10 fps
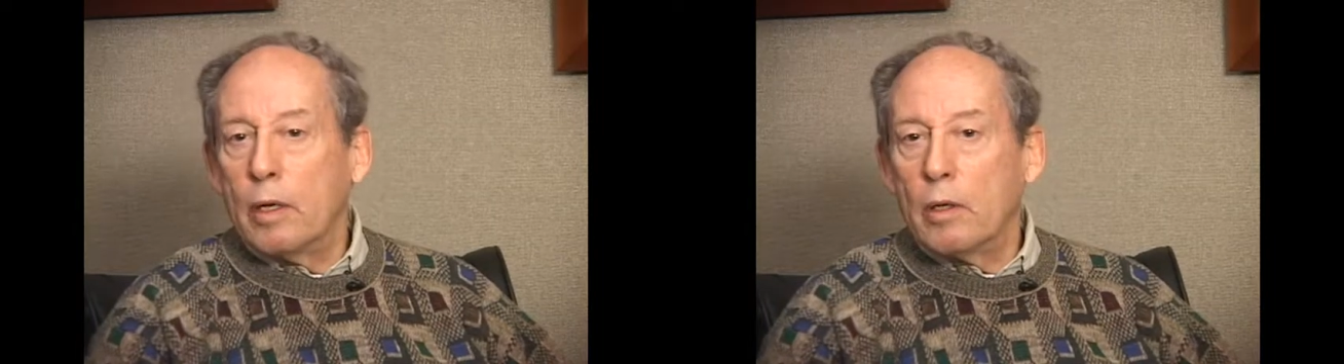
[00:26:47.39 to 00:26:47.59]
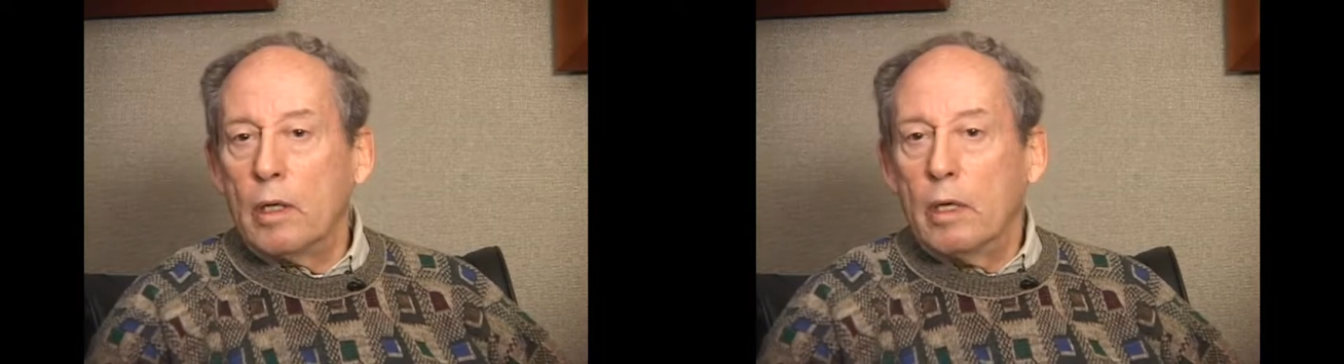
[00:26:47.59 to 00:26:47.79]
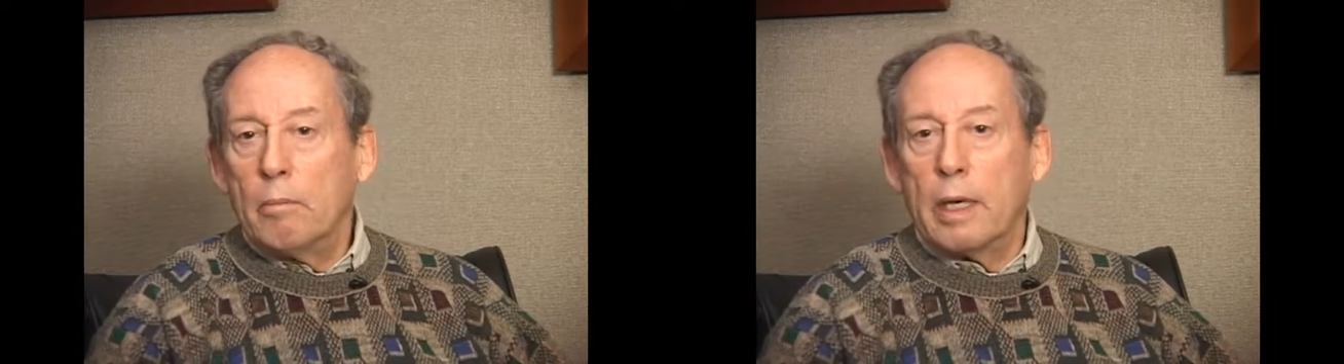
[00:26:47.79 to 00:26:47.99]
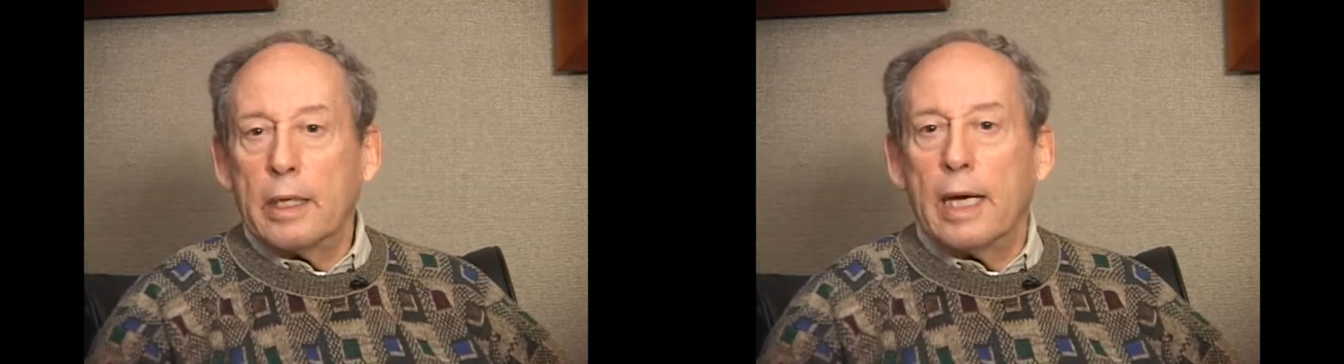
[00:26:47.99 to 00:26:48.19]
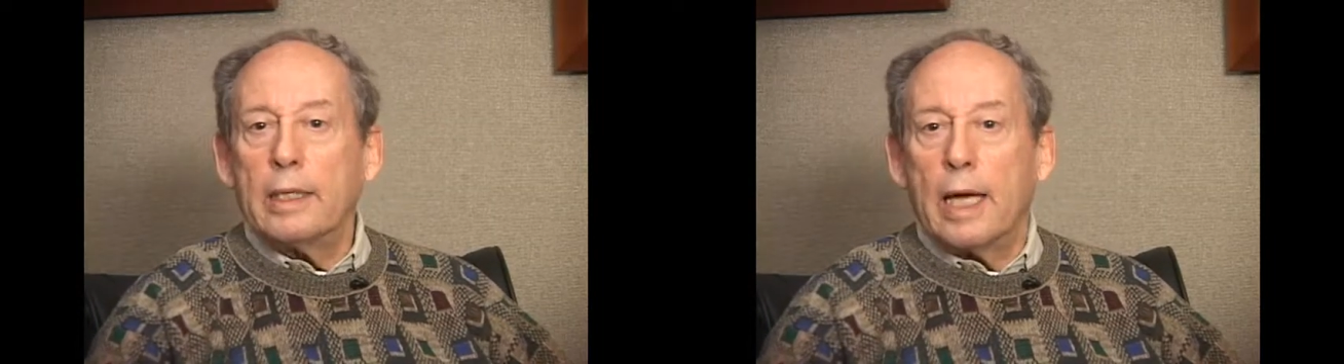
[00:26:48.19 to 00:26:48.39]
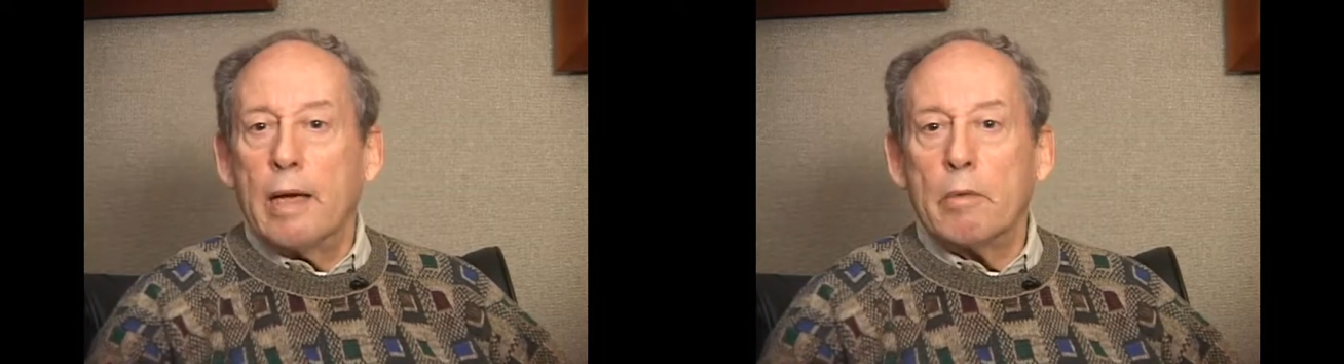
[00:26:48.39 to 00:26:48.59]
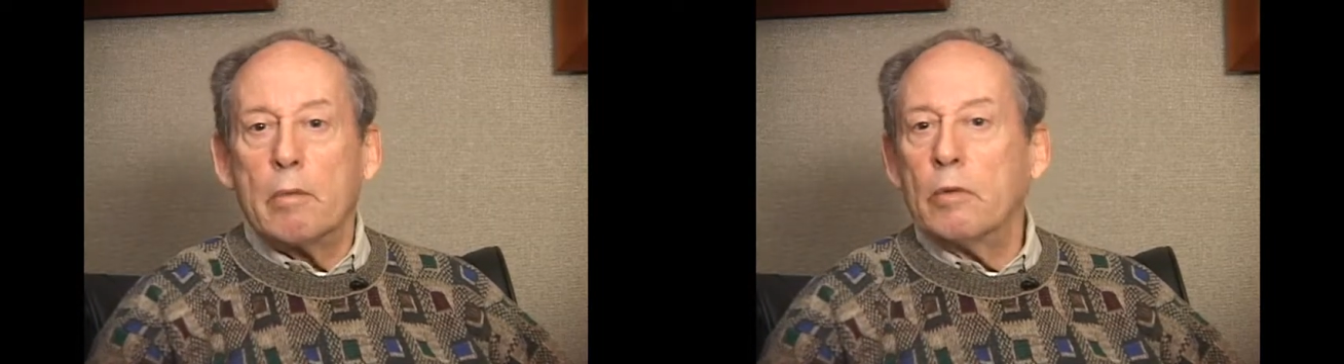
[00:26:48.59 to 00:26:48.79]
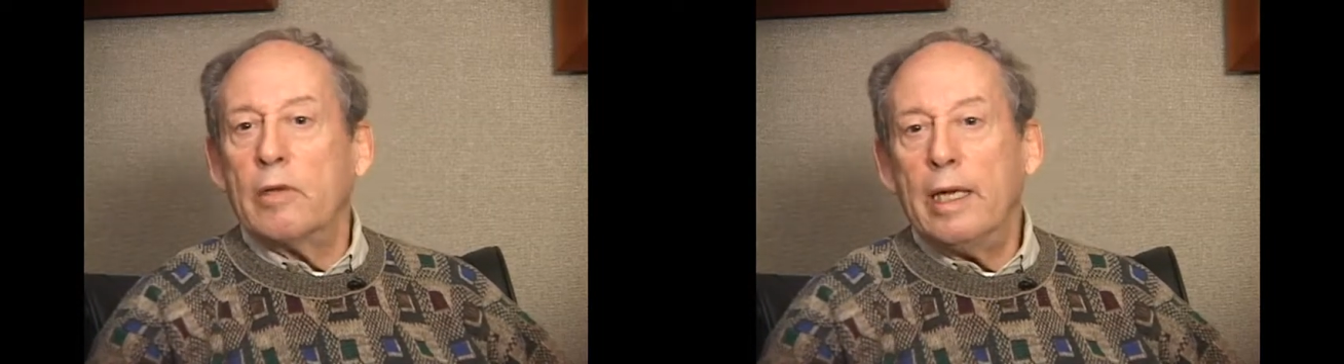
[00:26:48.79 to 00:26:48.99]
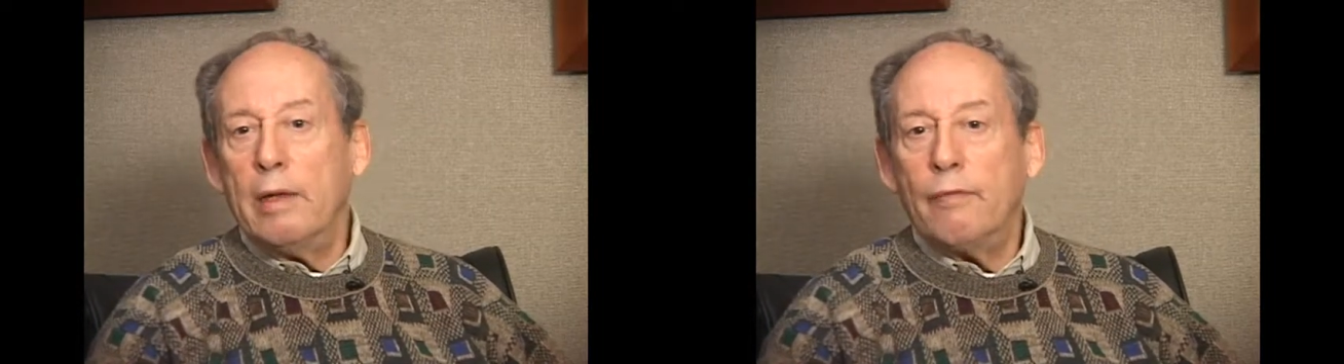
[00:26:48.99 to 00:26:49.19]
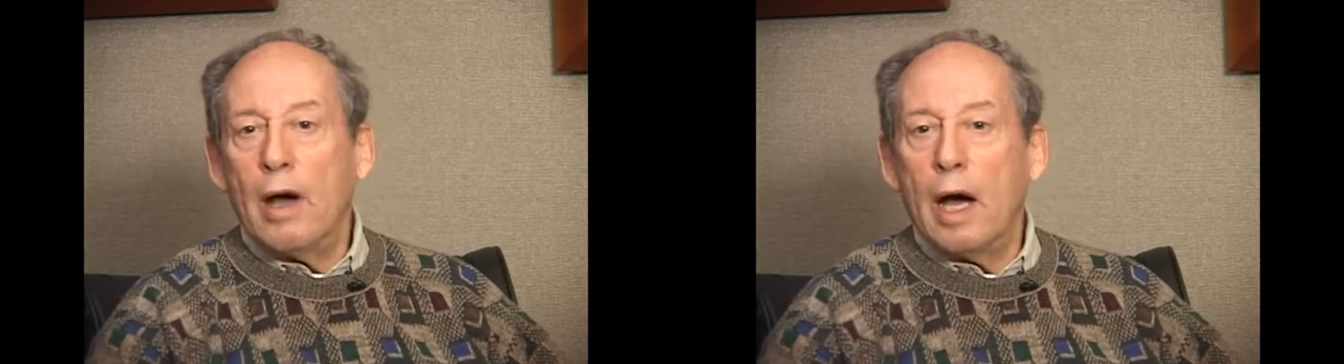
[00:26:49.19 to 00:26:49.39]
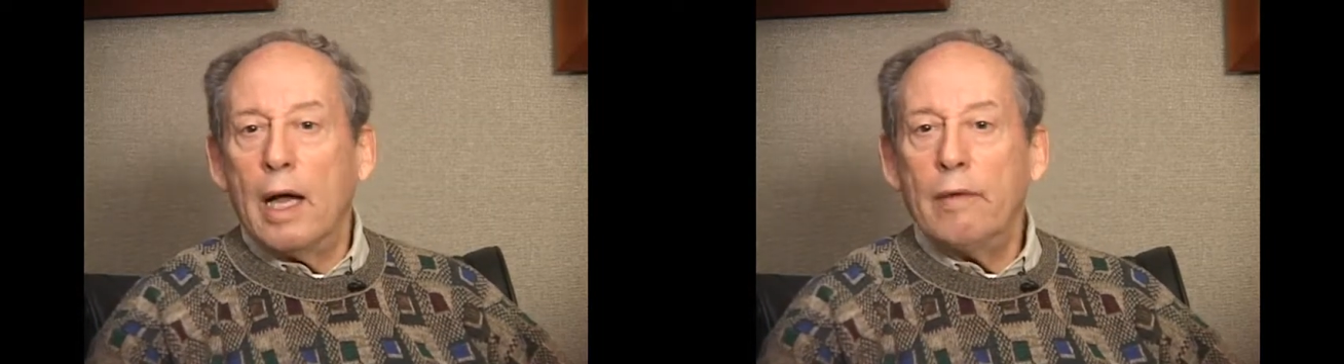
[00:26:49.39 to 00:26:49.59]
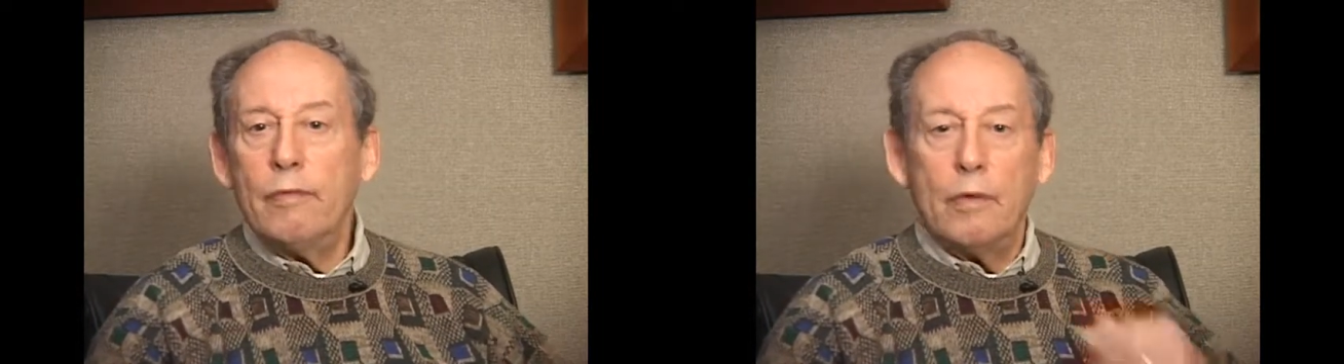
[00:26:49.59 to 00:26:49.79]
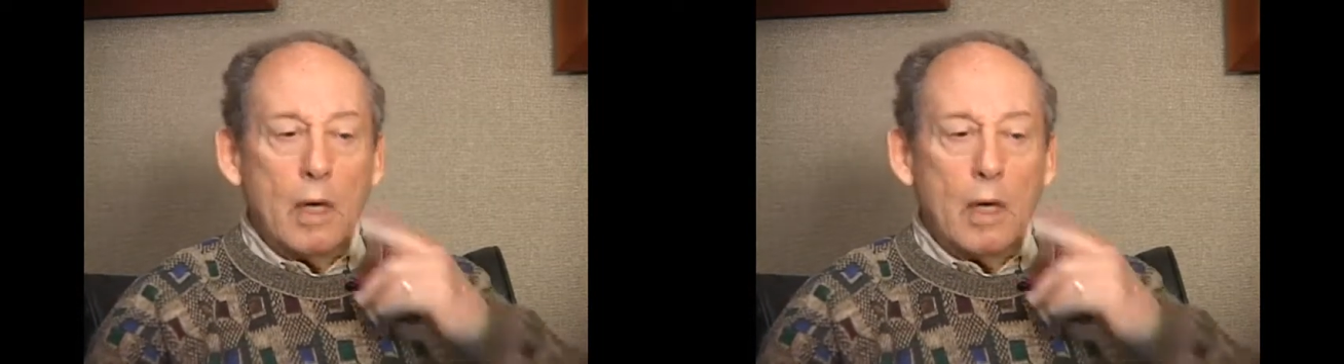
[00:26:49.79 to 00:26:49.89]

Their, my great grandmother was 85,